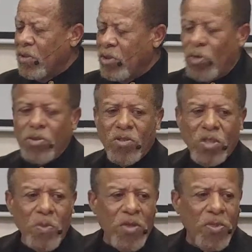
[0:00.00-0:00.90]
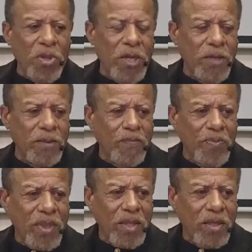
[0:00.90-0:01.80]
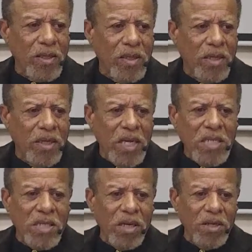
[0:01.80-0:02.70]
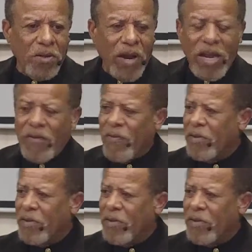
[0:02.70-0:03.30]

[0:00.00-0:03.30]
Joseph Smith, he's still in the grave.